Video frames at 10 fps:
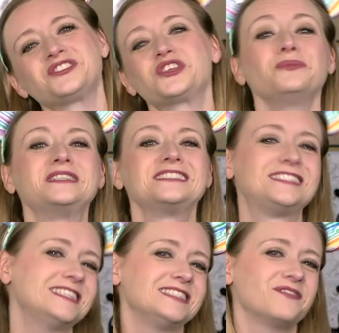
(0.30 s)
humans,
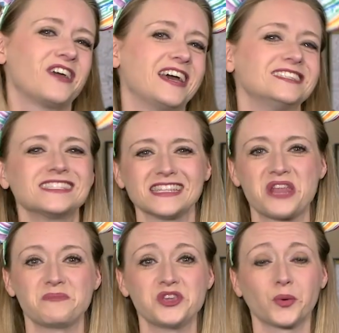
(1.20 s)
Disney fans,
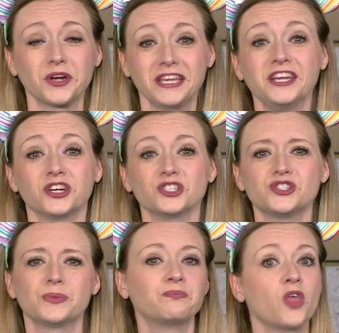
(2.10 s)
lend me your
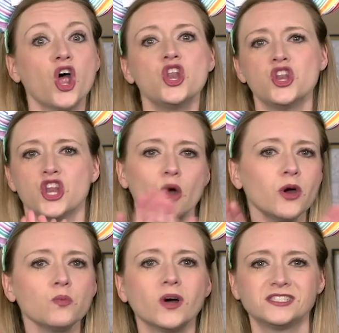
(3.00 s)
ears. No
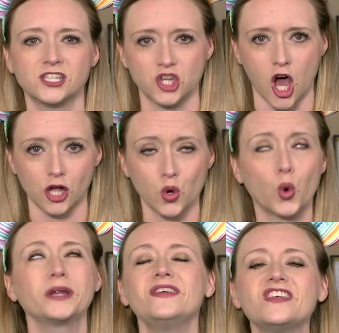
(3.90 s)
one wants to talk
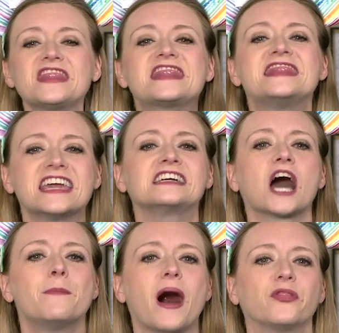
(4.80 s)
or even think
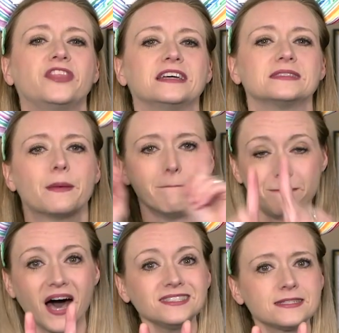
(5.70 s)
about this,
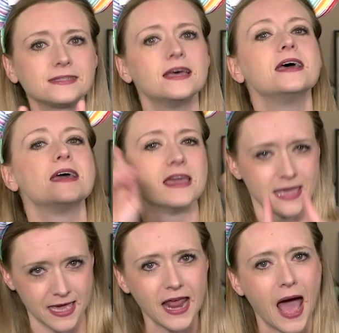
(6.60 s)
but
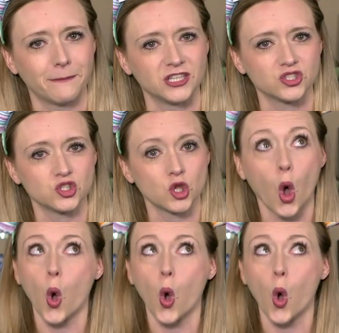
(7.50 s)
it happens.